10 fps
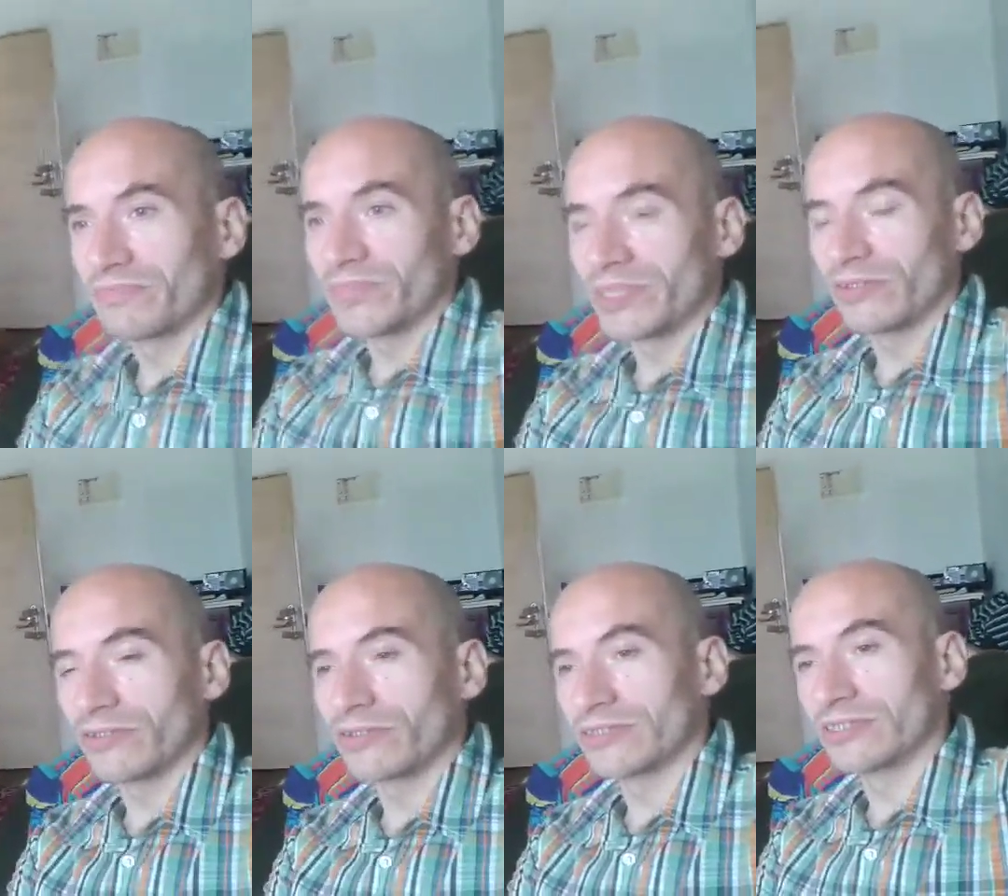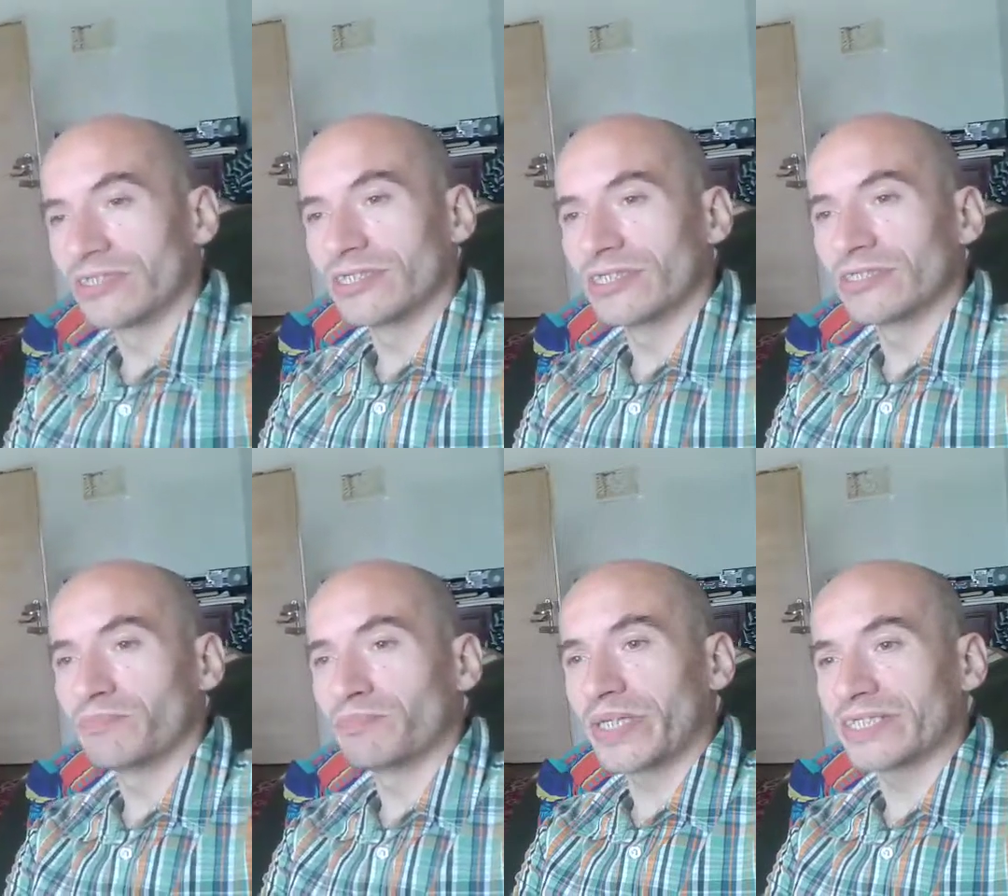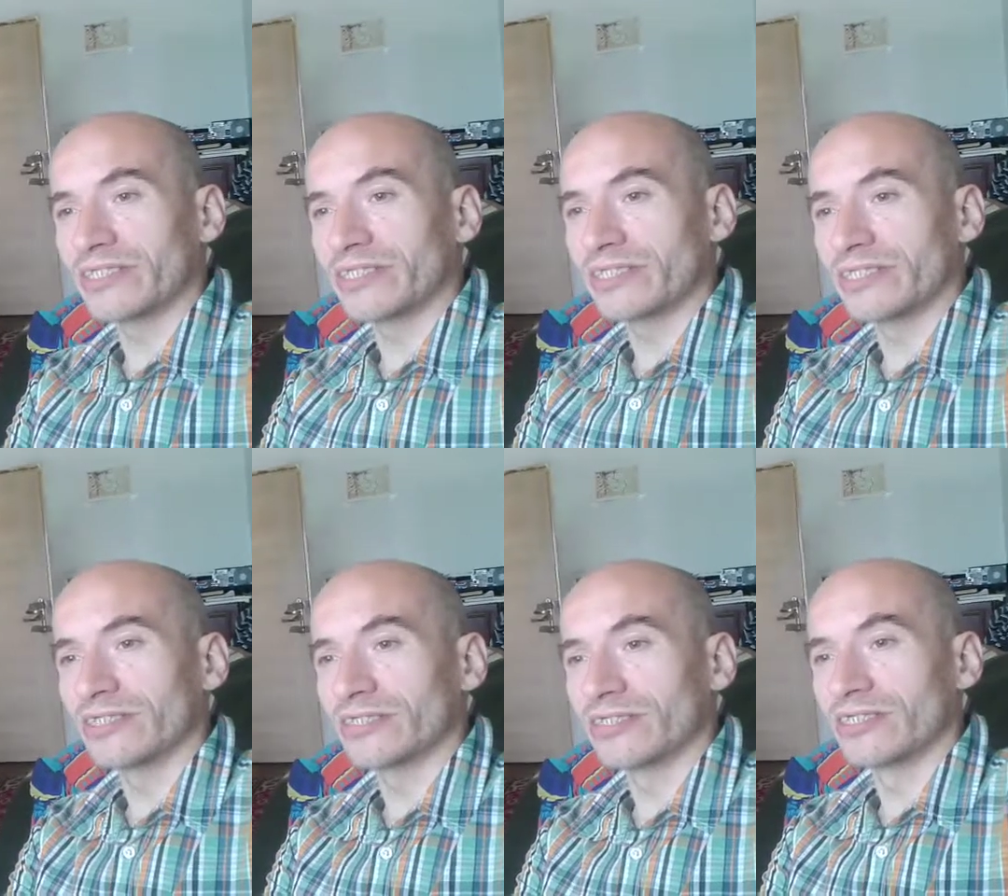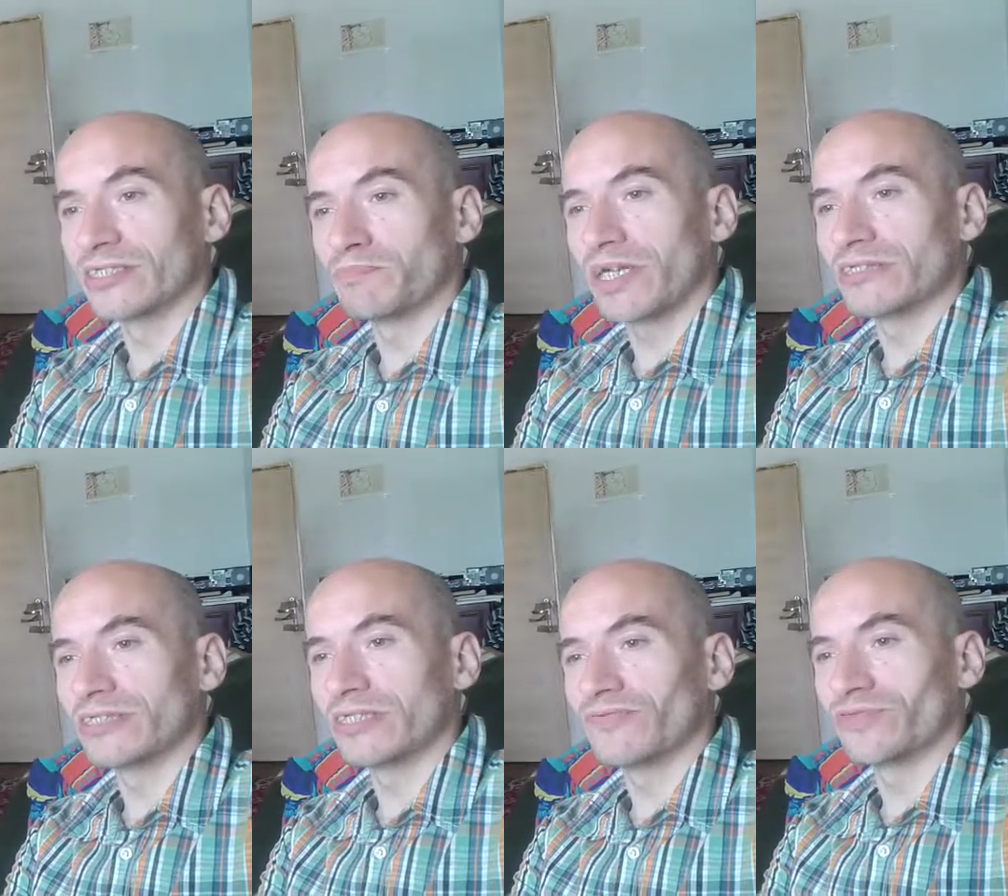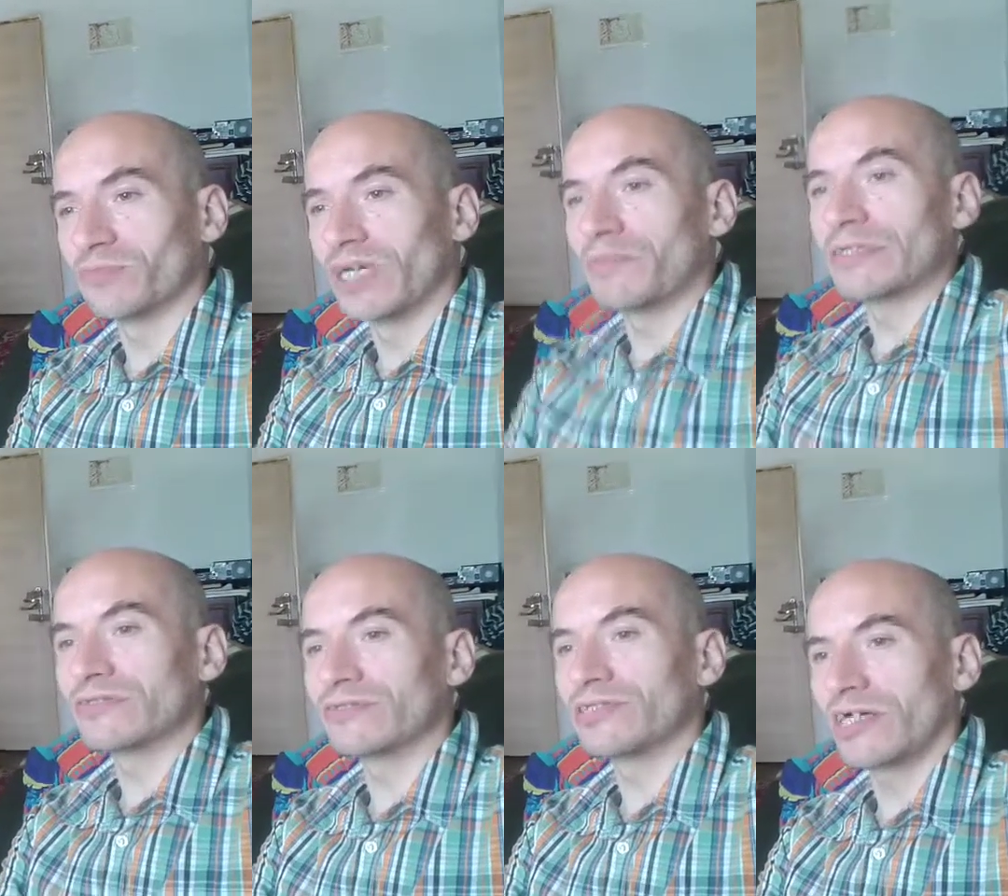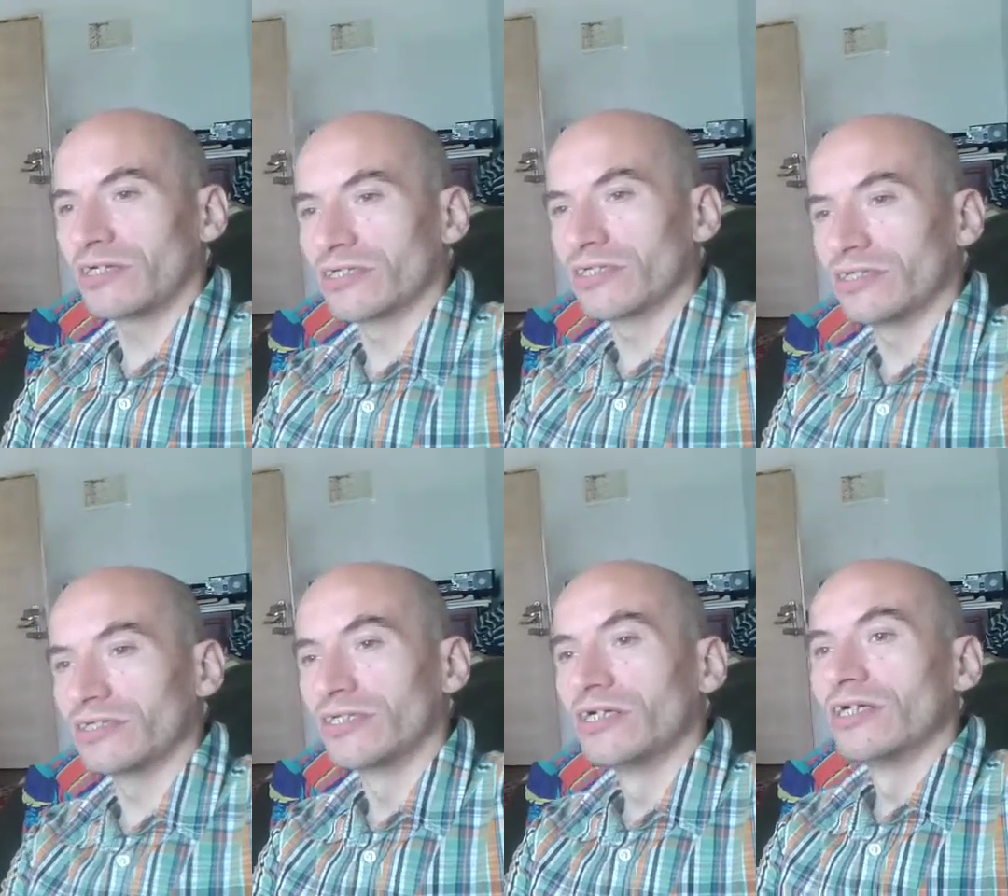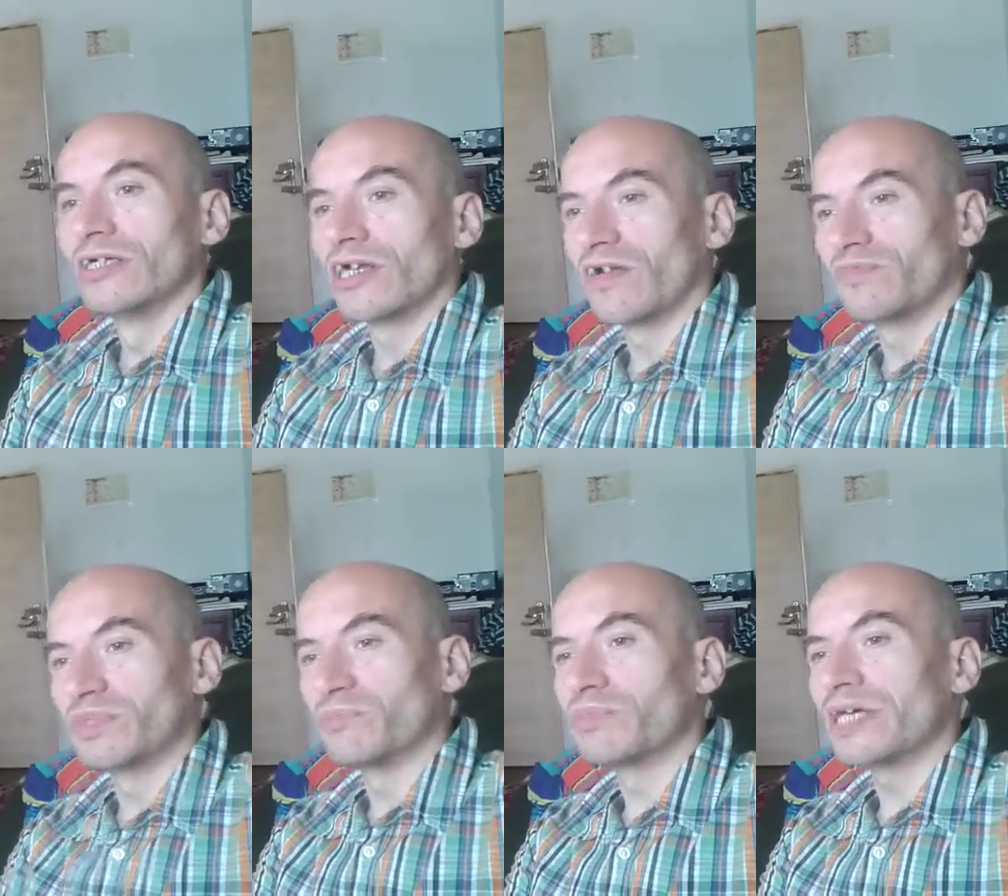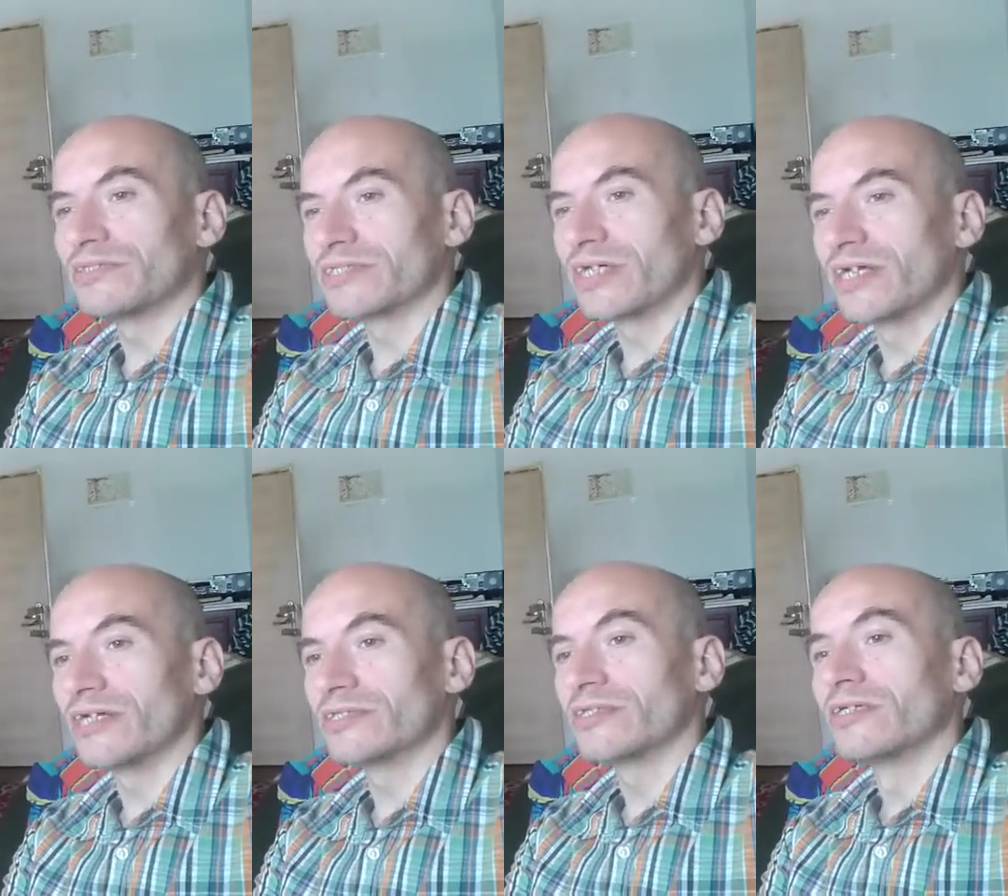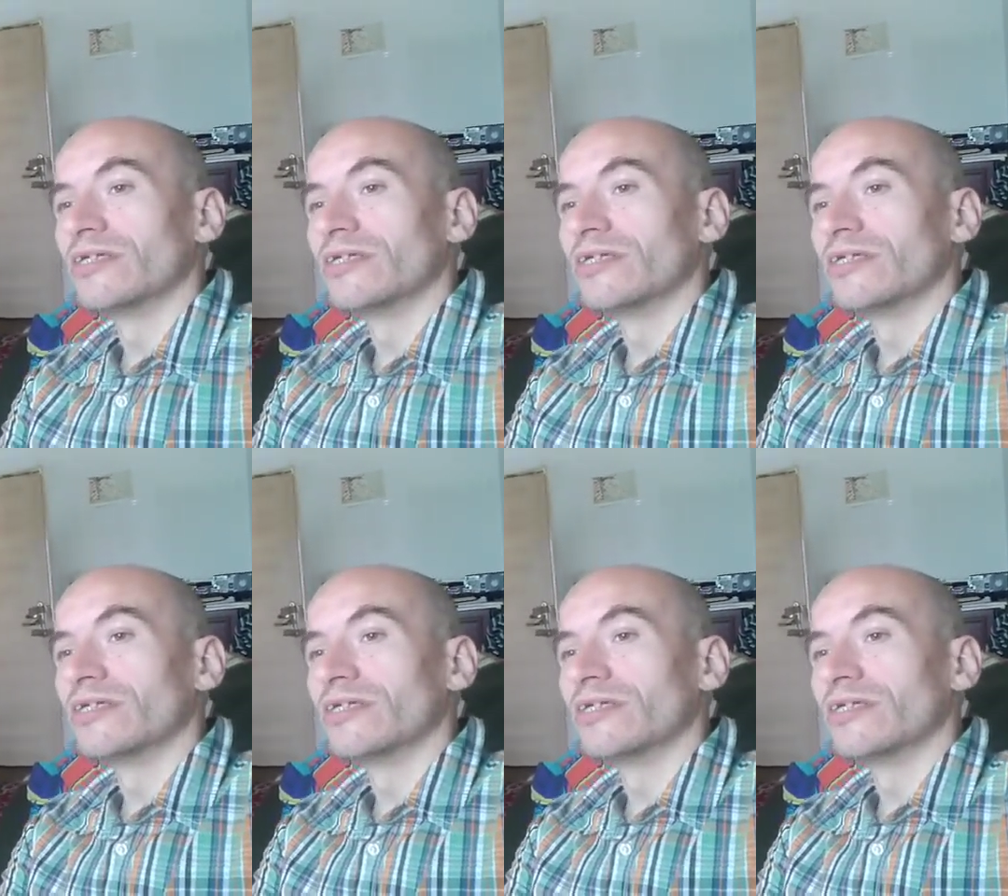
because this parasitic uh, spider from Amazon jungle have been planted